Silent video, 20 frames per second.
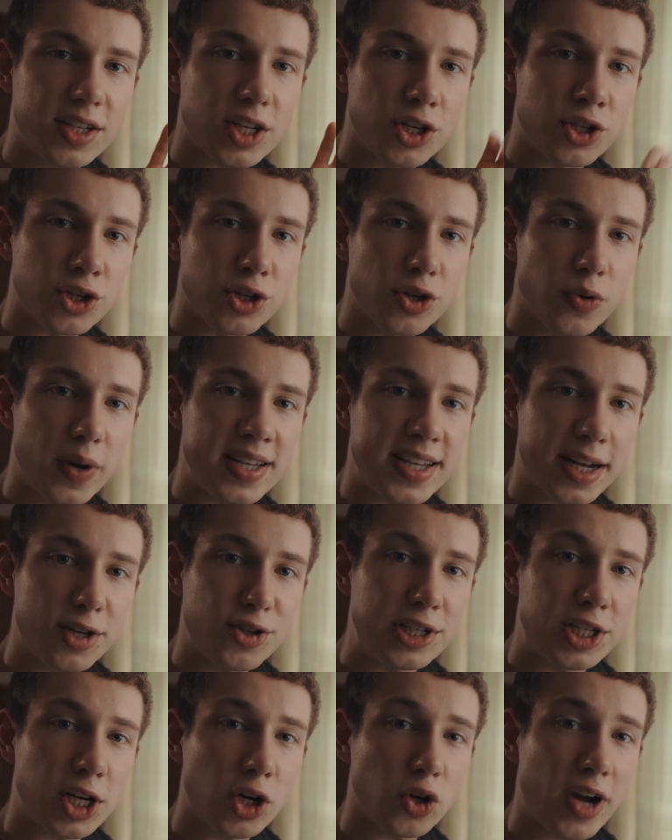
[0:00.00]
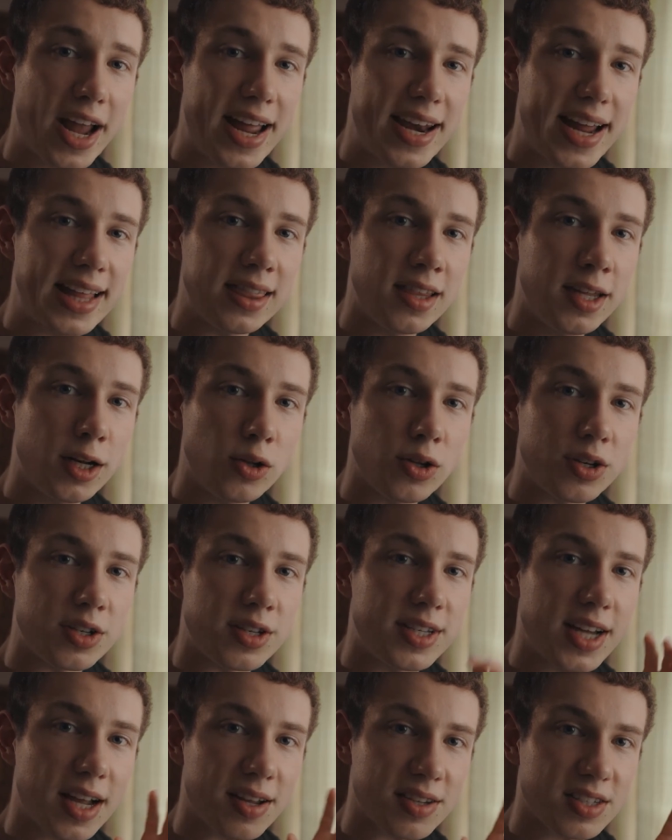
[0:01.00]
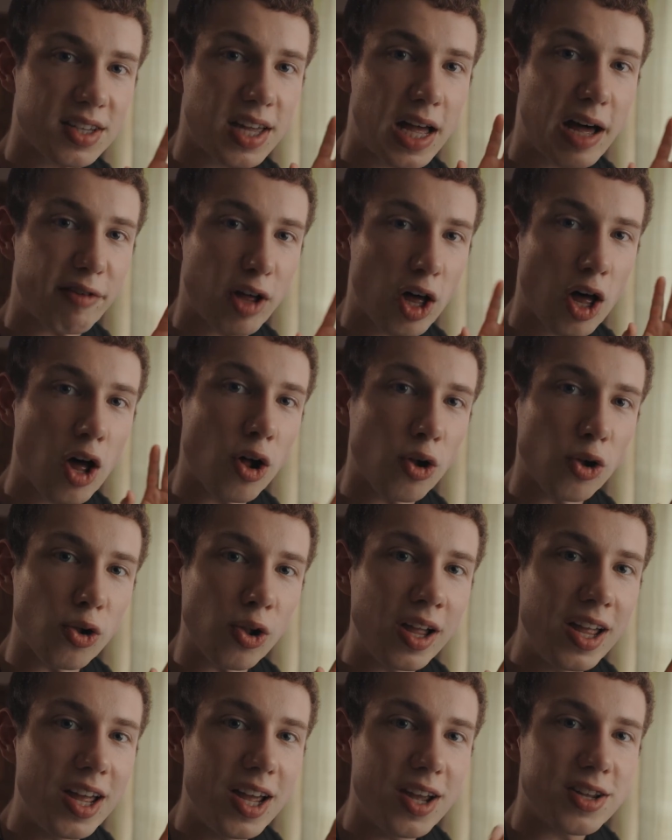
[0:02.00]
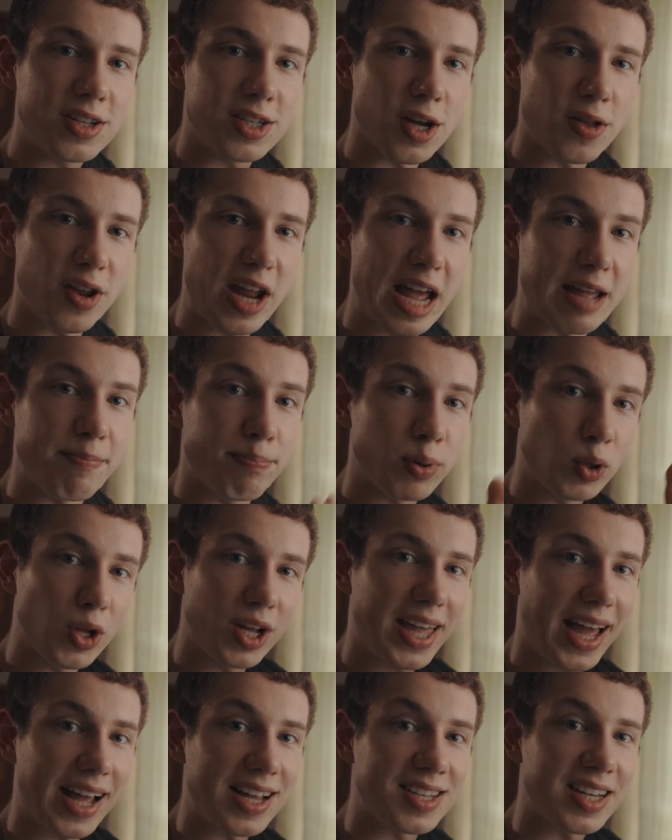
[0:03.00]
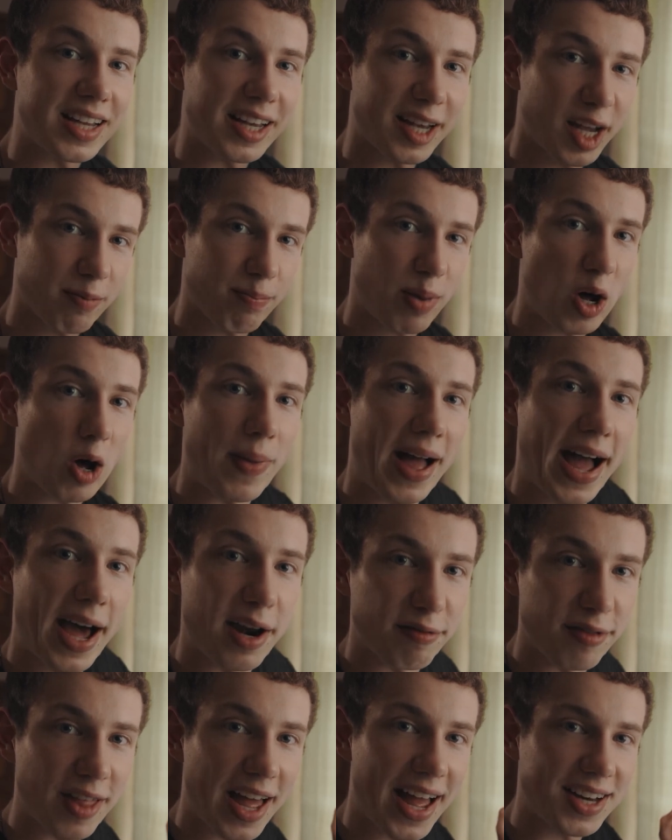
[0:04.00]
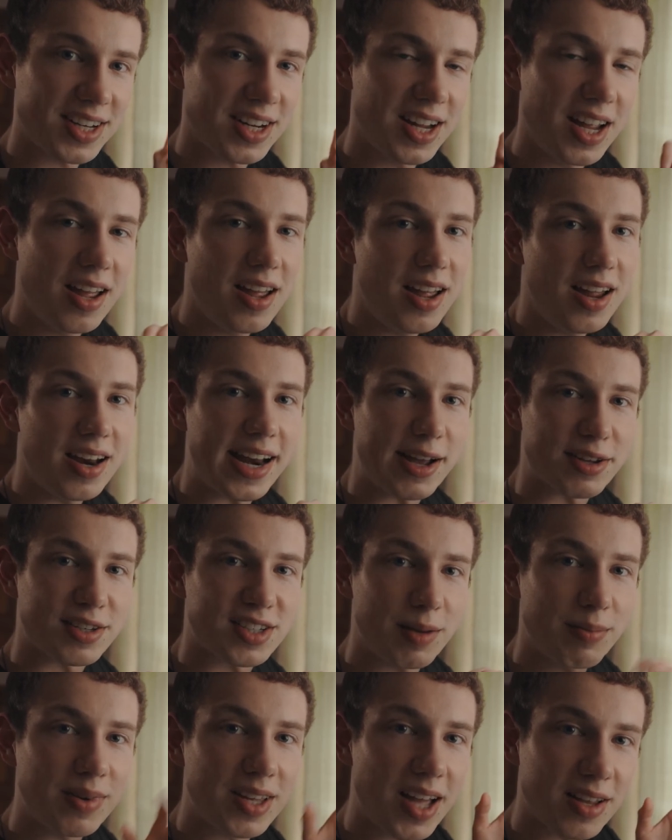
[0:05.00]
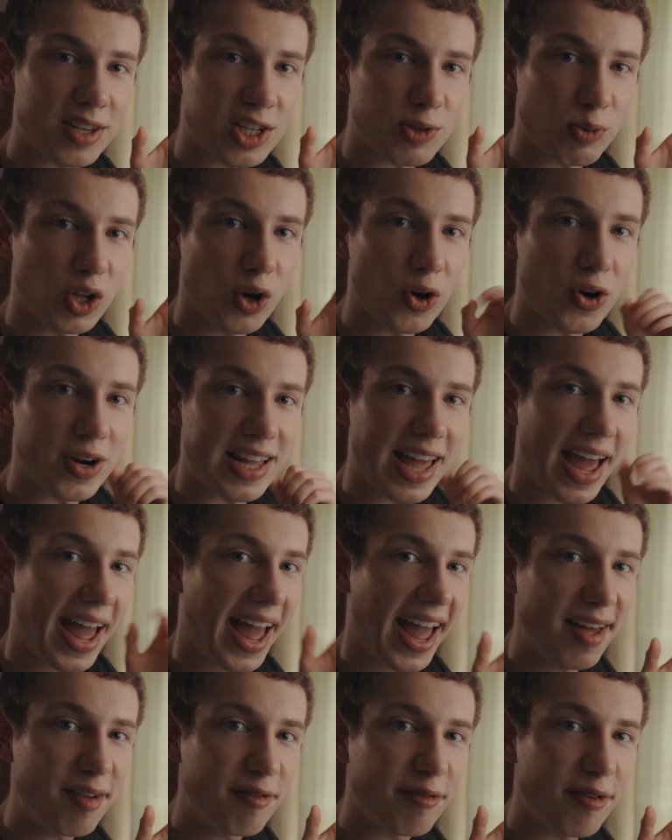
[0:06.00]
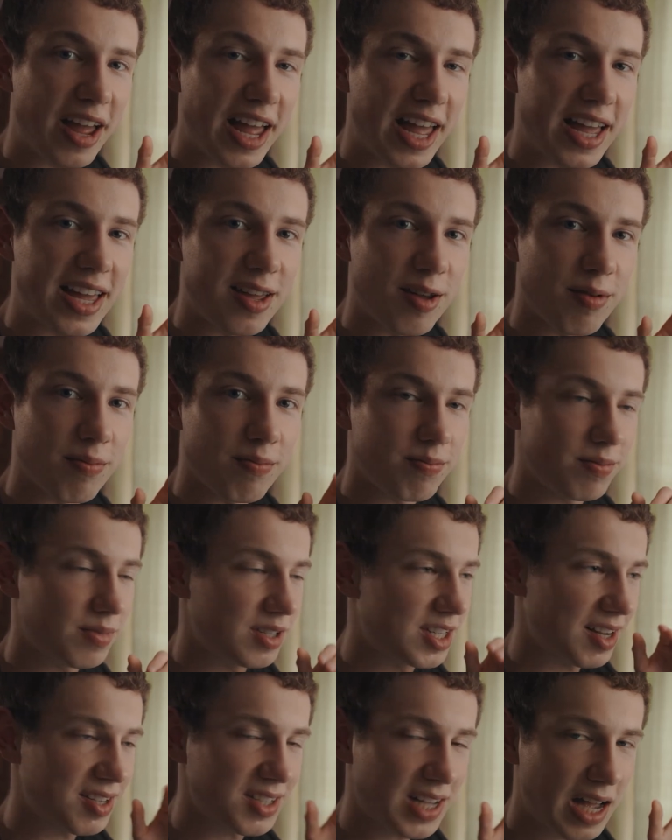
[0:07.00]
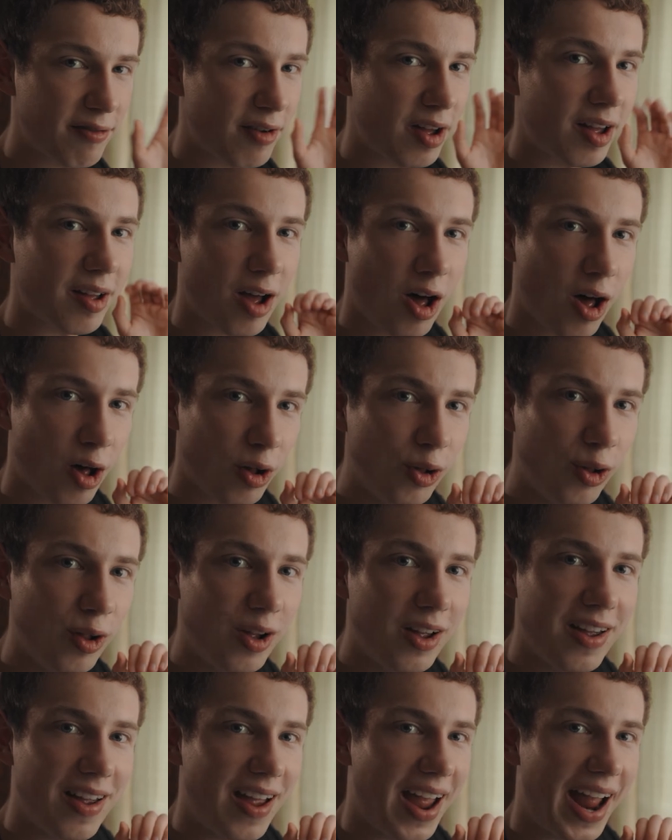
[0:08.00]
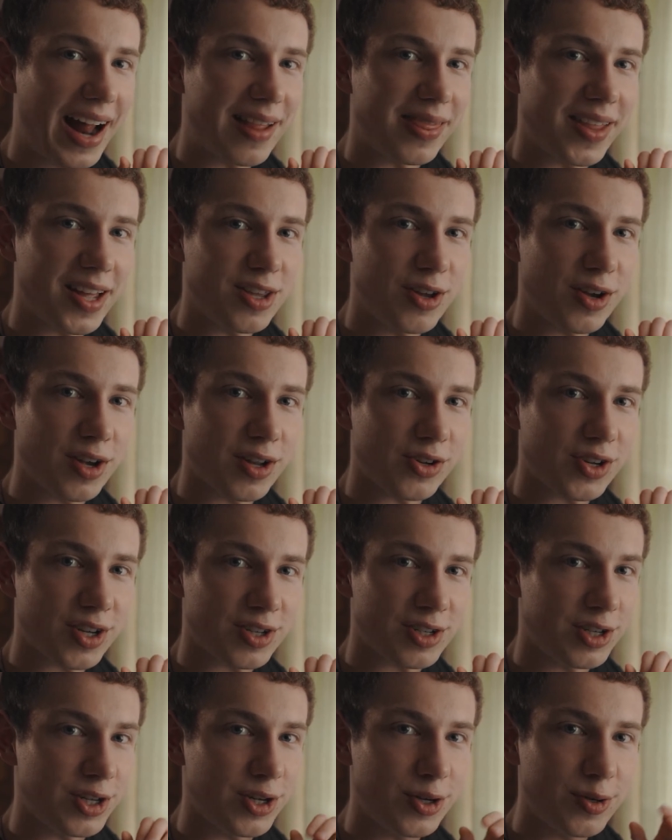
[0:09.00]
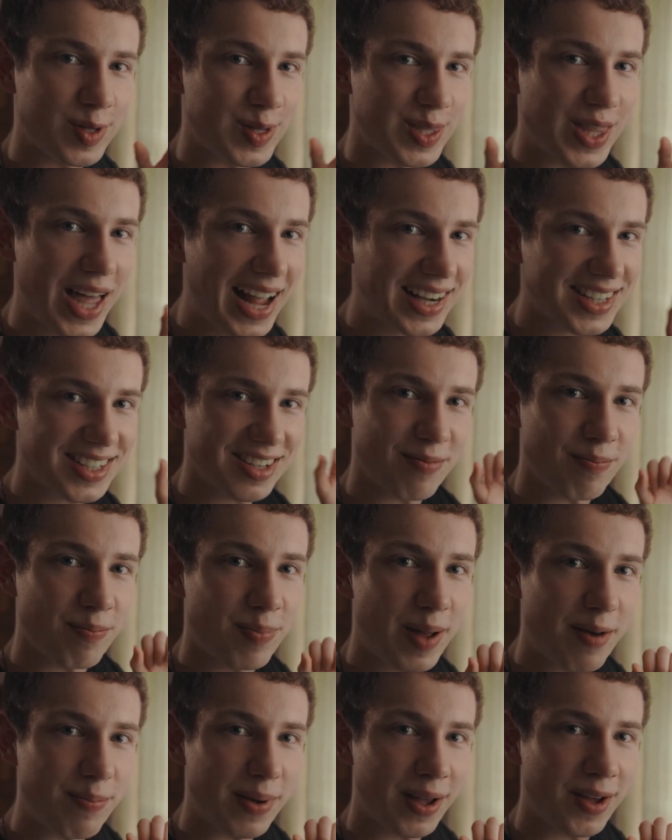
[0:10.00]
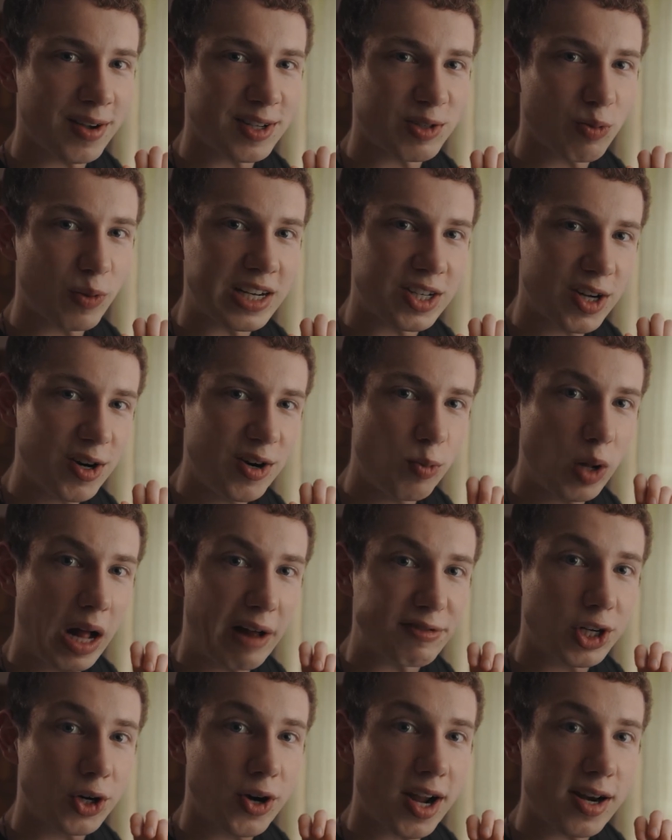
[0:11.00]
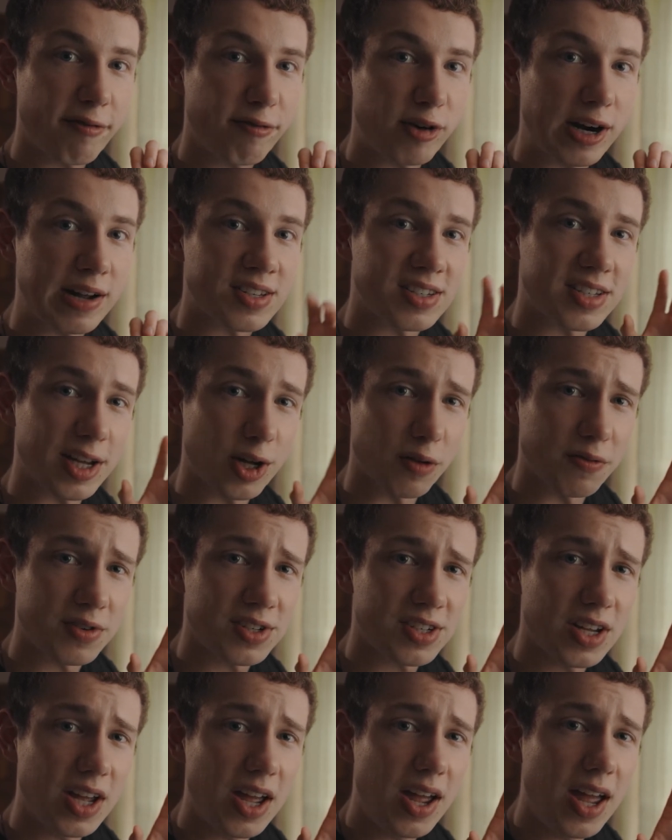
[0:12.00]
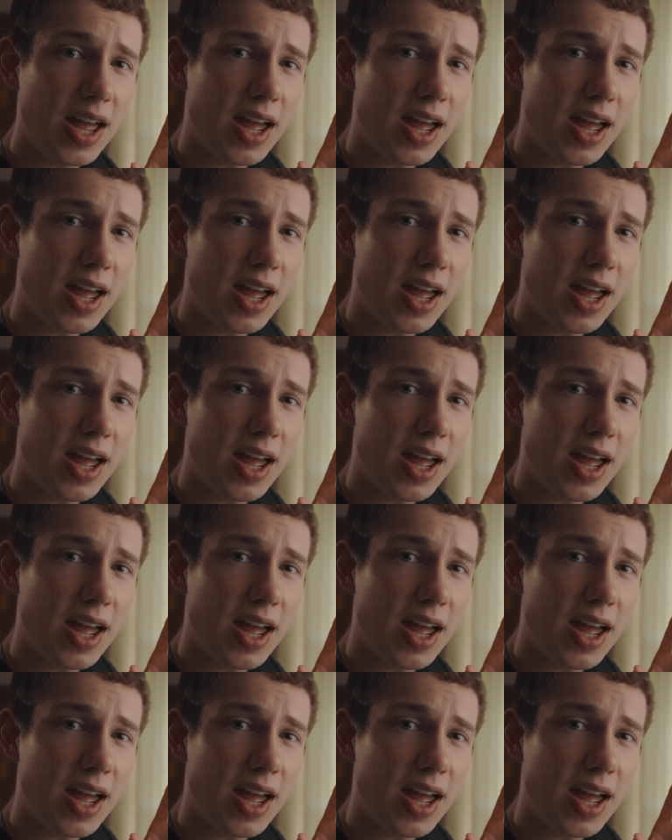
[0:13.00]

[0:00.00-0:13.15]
thing to do is actually to create a little dust cover hole so that a bullet casing can pop out of that. Now, some guns will already have a dust cover hole, and then you can just use that, but because we don't, we'll have to create it for ourselves.